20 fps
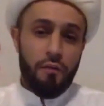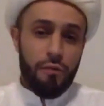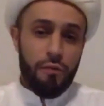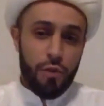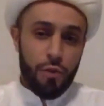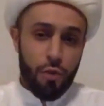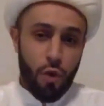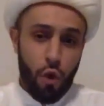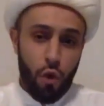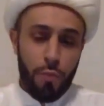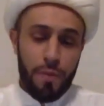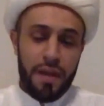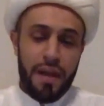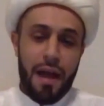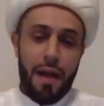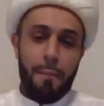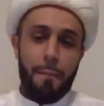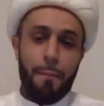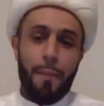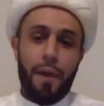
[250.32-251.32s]
of the
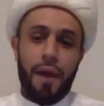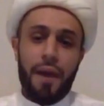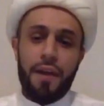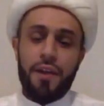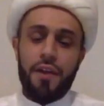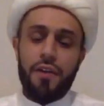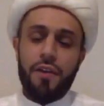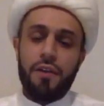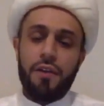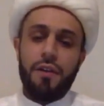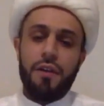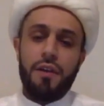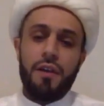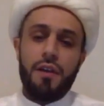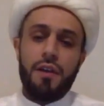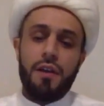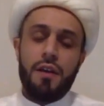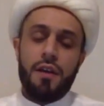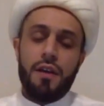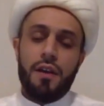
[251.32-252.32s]
Roman Empire,
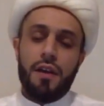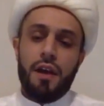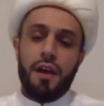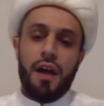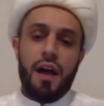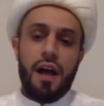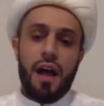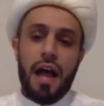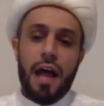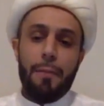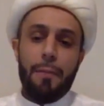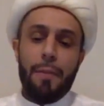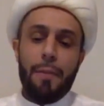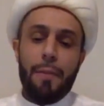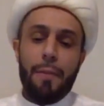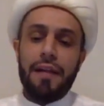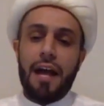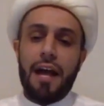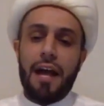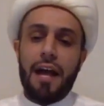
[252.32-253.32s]
I
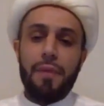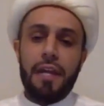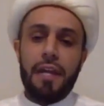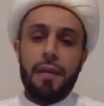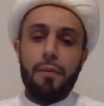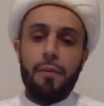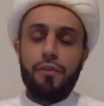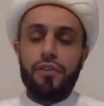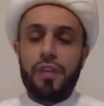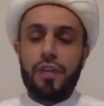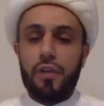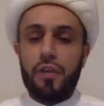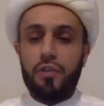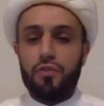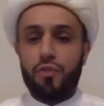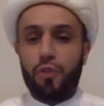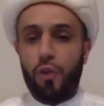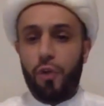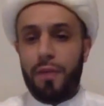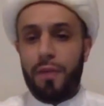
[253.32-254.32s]
might not be able to
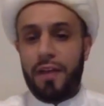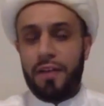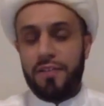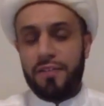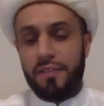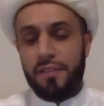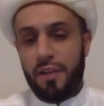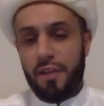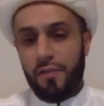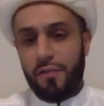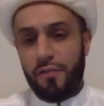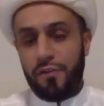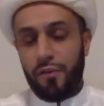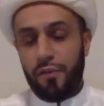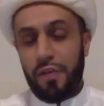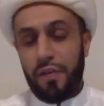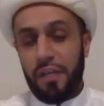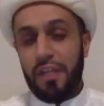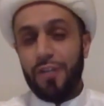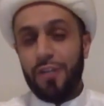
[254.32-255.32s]
control myself.
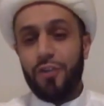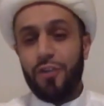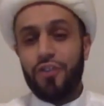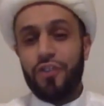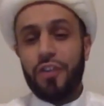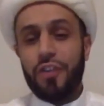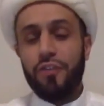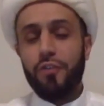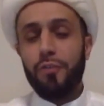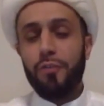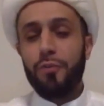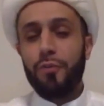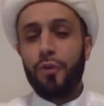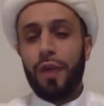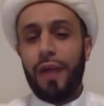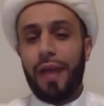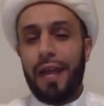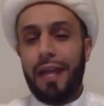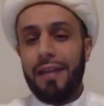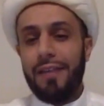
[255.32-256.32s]
So here, Jadd ibn
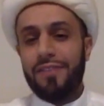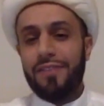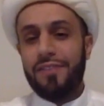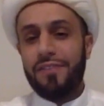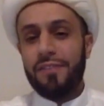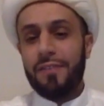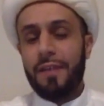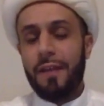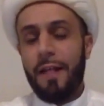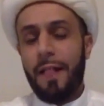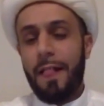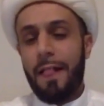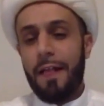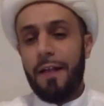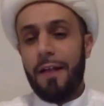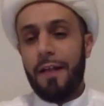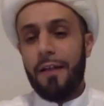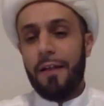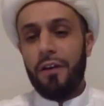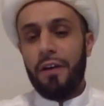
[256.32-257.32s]
Qais,
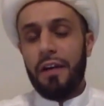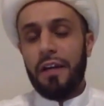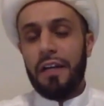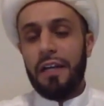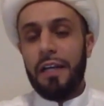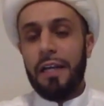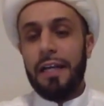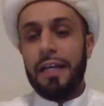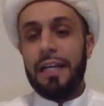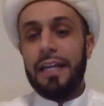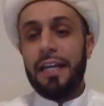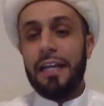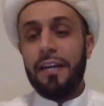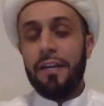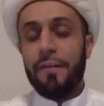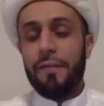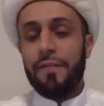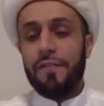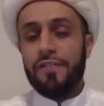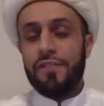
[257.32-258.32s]
he
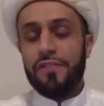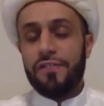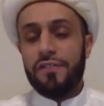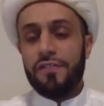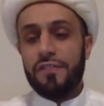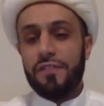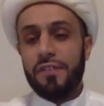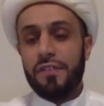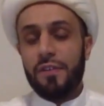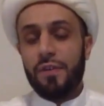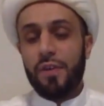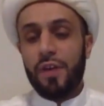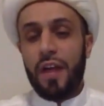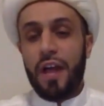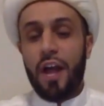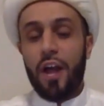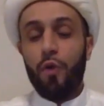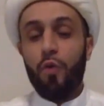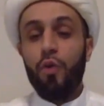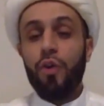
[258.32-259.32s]
gives
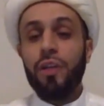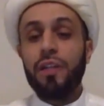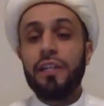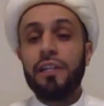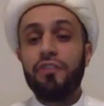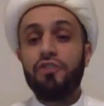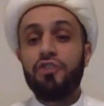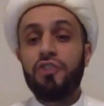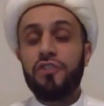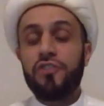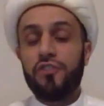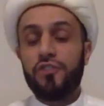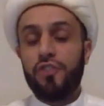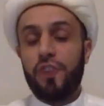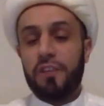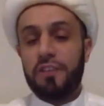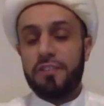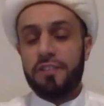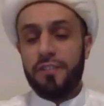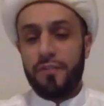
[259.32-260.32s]
a religious
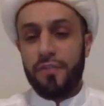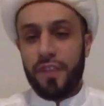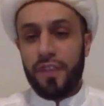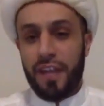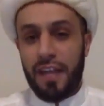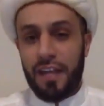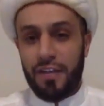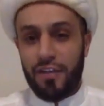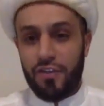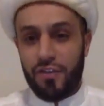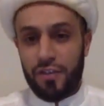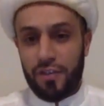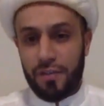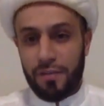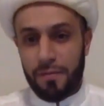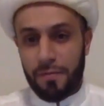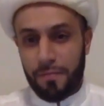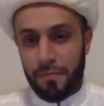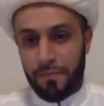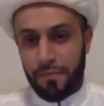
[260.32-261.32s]
justification.